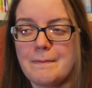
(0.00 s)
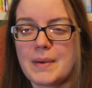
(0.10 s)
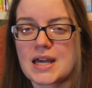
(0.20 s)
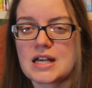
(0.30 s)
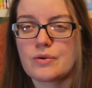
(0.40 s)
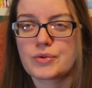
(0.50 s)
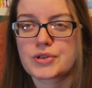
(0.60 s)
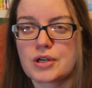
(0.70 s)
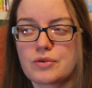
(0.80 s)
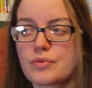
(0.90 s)
But he
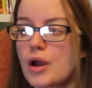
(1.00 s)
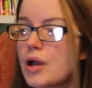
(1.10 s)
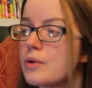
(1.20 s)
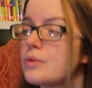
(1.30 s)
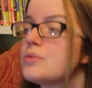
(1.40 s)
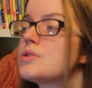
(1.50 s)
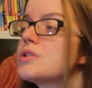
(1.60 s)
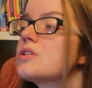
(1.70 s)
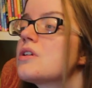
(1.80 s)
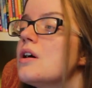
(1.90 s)
also
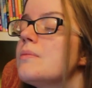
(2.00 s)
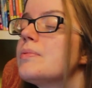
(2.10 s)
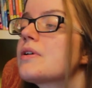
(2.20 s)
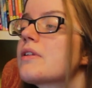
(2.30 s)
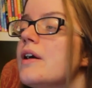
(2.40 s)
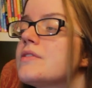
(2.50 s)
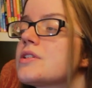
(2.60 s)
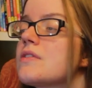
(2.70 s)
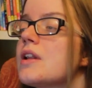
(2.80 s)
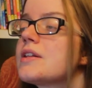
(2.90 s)
wrote a book that I've
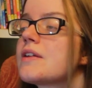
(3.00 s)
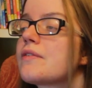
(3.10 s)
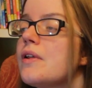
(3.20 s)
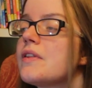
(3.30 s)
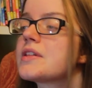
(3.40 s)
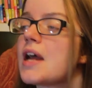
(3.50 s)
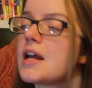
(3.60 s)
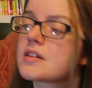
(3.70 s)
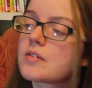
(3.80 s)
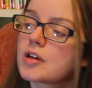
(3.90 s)
just realized I've got on the
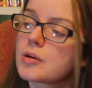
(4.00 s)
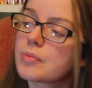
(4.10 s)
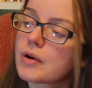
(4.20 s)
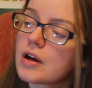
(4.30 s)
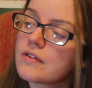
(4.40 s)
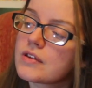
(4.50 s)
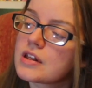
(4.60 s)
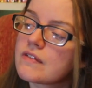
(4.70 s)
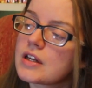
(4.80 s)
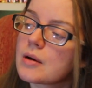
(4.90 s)
stairs, so I could have brought it over for
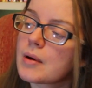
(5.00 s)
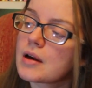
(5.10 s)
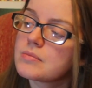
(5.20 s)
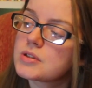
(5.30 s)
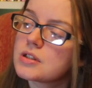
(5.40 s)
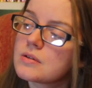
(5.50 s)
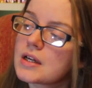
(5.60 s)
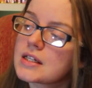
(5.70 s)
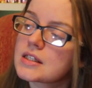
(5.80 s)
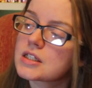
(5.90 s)
this video, but I'm too
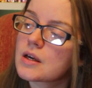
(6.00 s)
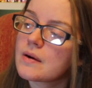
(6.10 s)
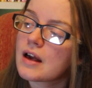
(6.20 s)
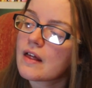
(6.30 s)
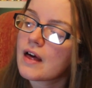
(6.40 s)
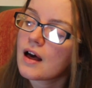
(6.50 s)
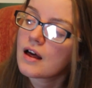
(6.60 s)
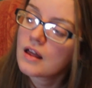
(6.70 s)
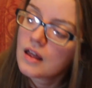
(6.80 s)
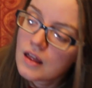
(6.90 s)
lazy to go and get that.
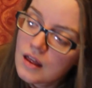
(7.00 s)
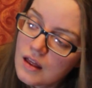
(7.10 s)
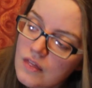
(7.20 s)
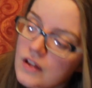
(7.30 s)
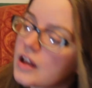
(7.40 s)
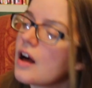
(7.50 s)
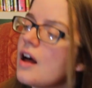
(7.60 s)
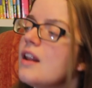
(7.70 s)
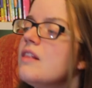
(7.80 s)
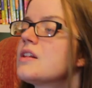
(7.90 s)
The
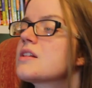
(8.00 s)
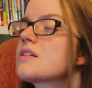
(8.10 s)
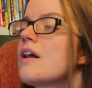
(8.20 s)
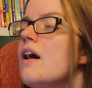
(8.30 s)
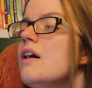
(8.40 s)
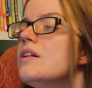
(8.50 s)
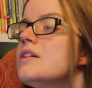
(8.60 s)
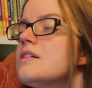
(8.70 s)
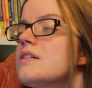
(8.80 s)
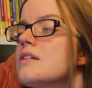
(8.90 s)
Girl in the
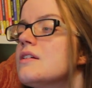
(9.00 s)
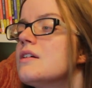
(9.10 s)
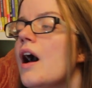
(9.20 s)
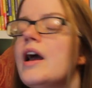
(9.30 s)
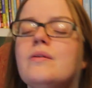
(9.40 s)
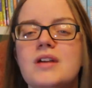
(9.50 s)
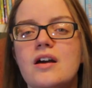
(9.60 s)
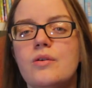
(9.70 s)
Stars. I've